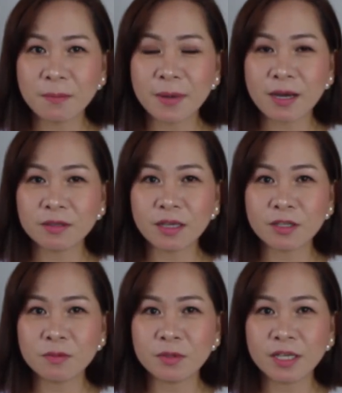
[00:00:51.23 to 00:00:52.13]
about
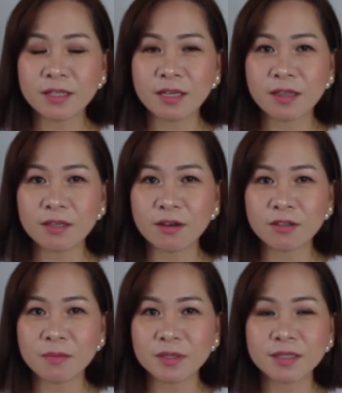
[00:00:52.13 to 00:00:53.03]
accumulating the
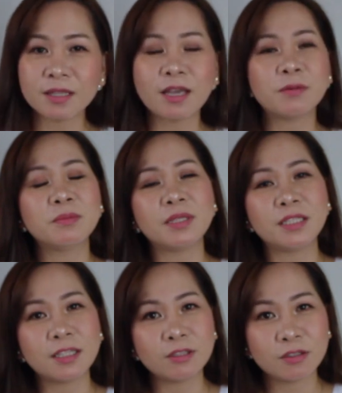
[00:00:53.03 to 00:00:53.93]
documents that I will be
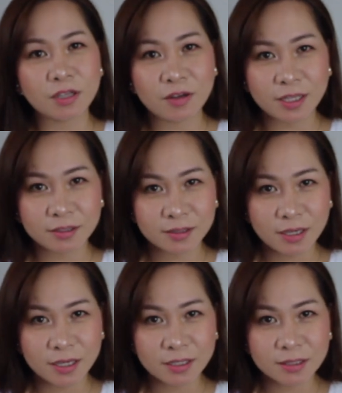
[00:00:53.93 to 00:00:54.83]
needing to the United
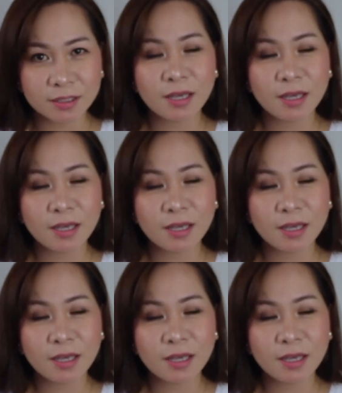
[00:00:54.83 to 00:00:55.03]
States,